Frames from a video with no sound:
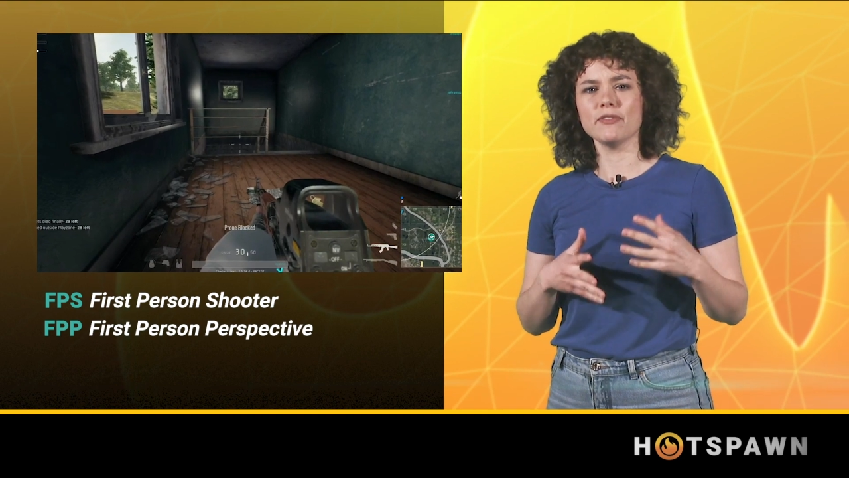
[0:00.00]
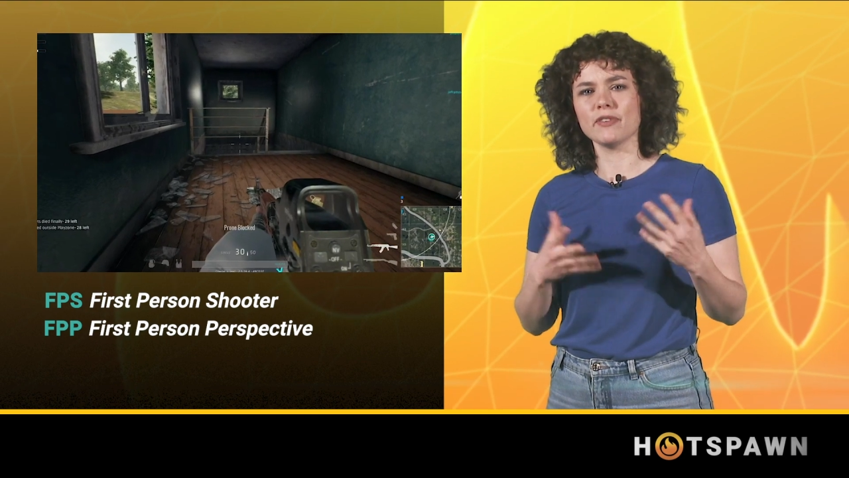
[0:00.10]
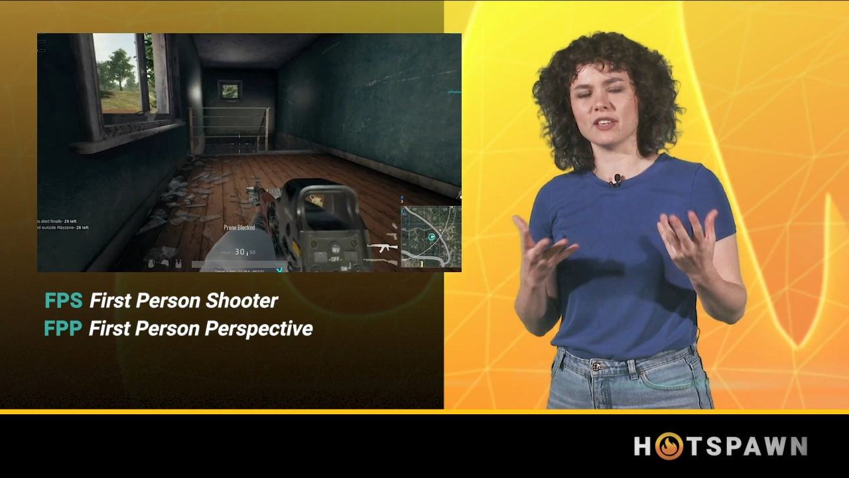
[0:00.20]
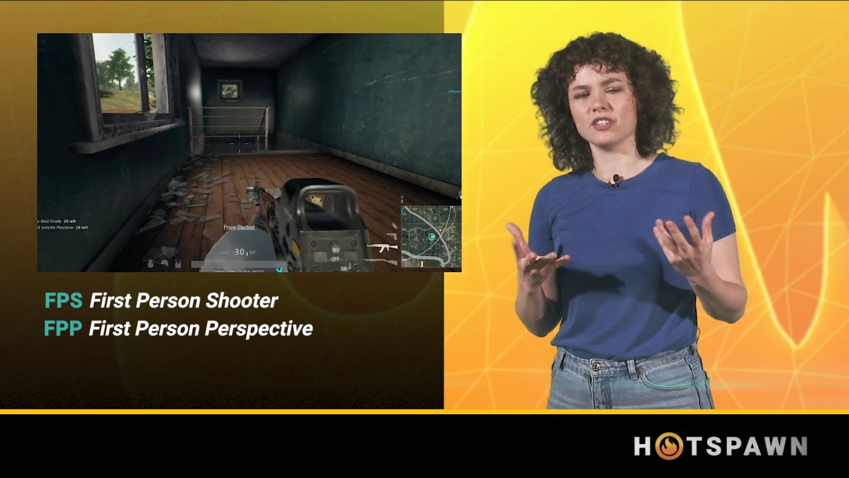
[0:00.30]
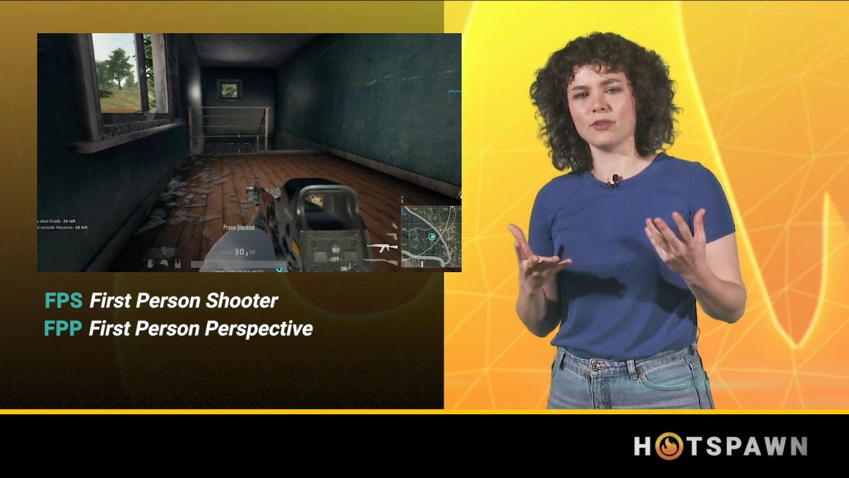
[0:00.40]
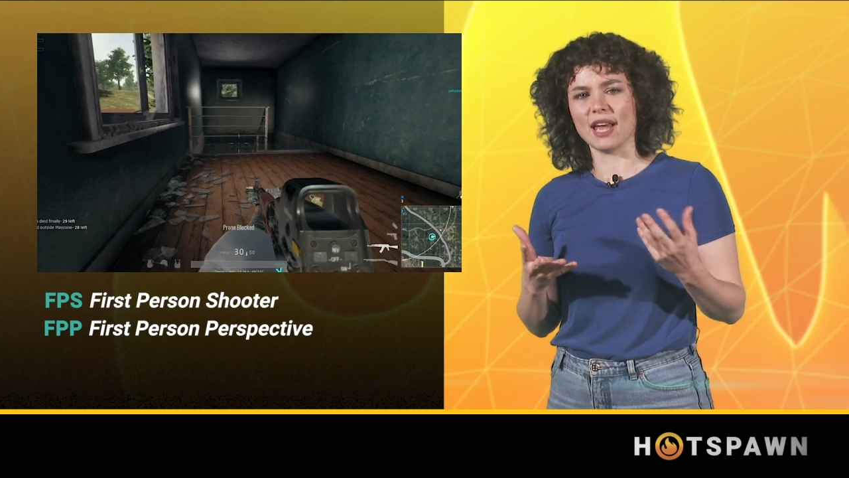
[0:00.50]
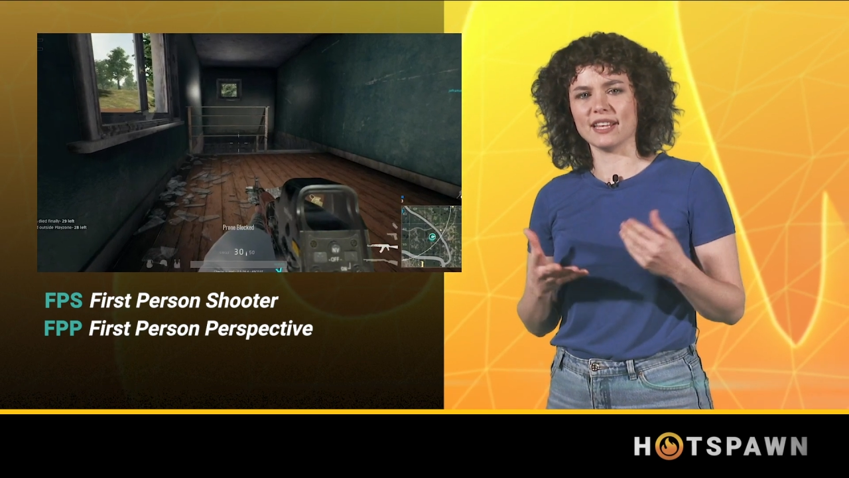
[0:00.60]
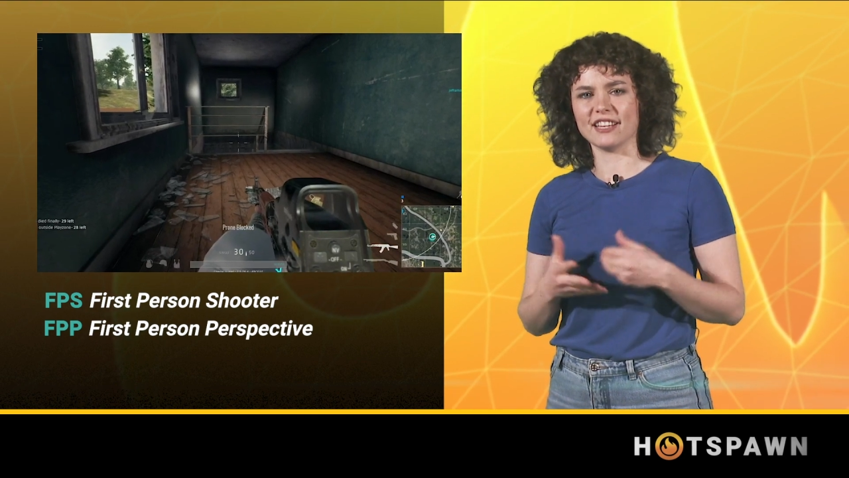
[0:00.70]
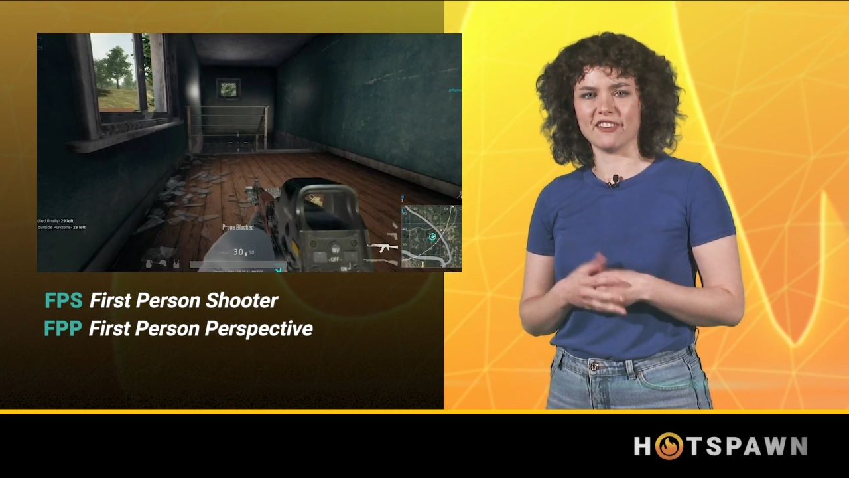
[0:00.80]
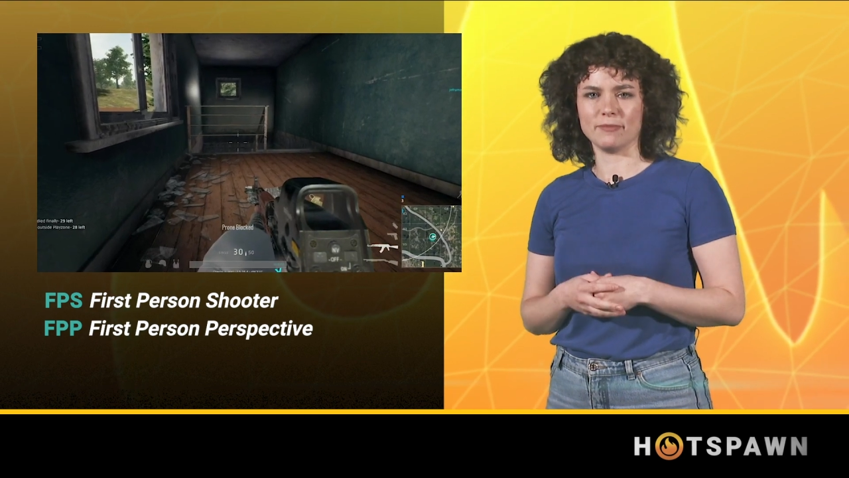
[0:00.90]
referred to
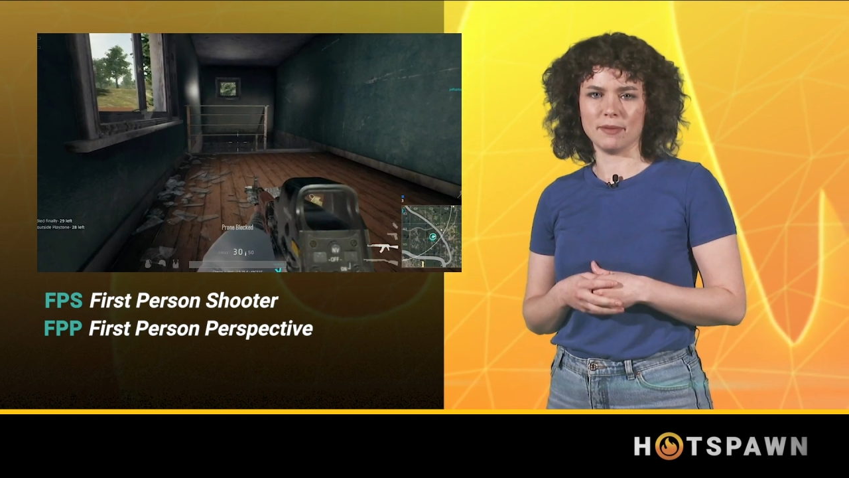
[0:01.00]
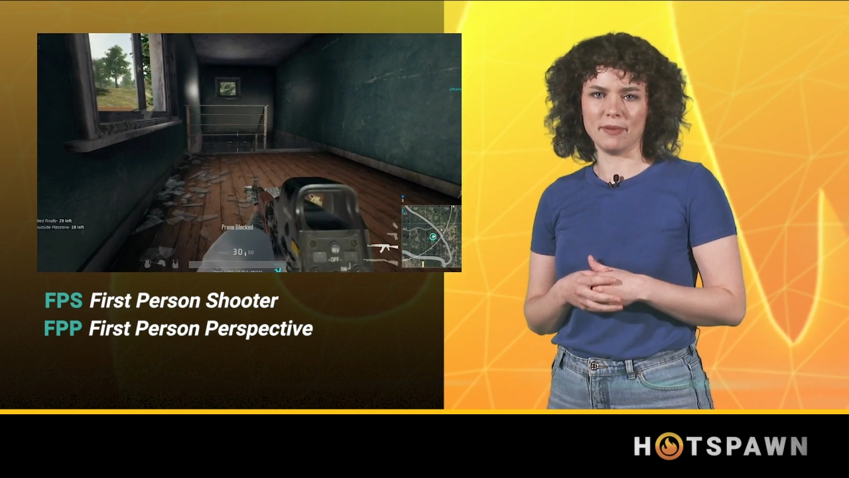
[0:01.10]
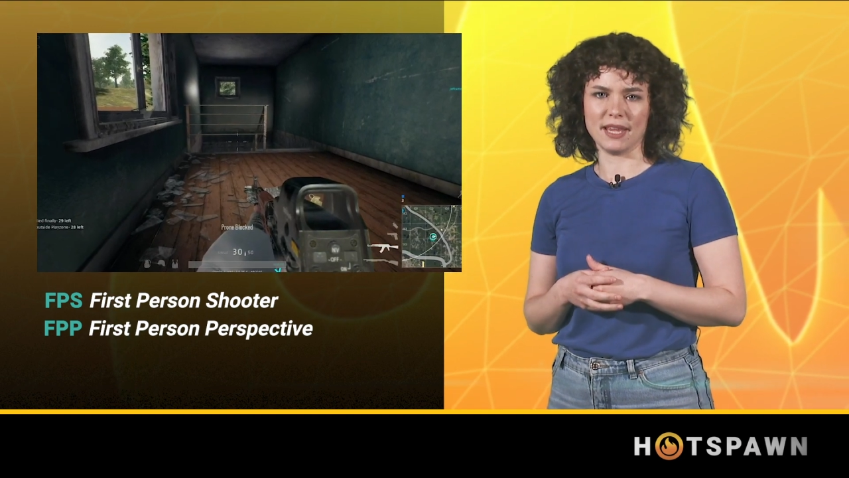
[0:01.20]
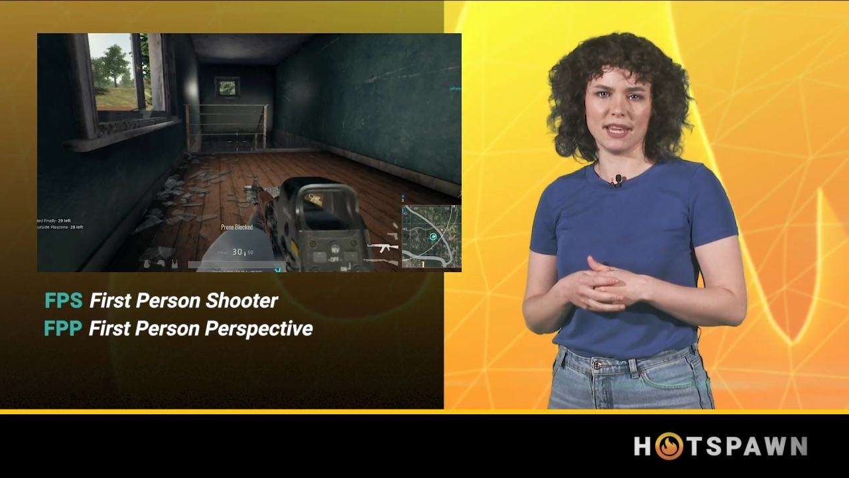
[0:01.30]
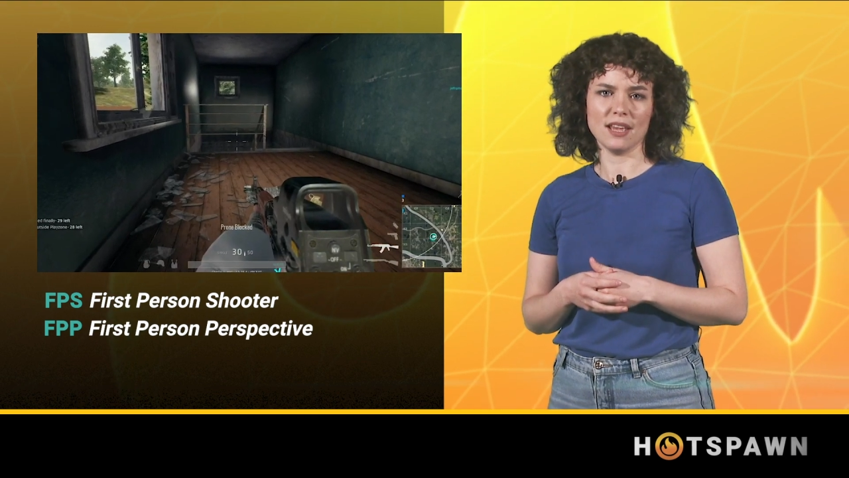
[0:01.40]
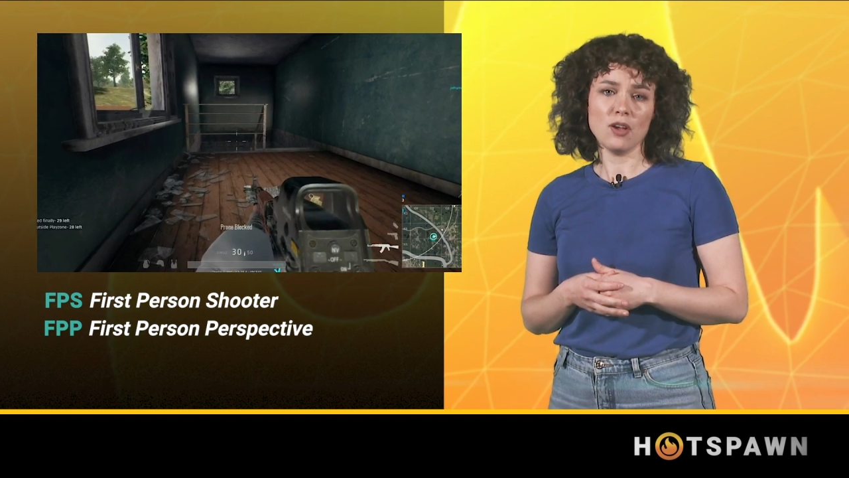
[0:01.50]
as FPP,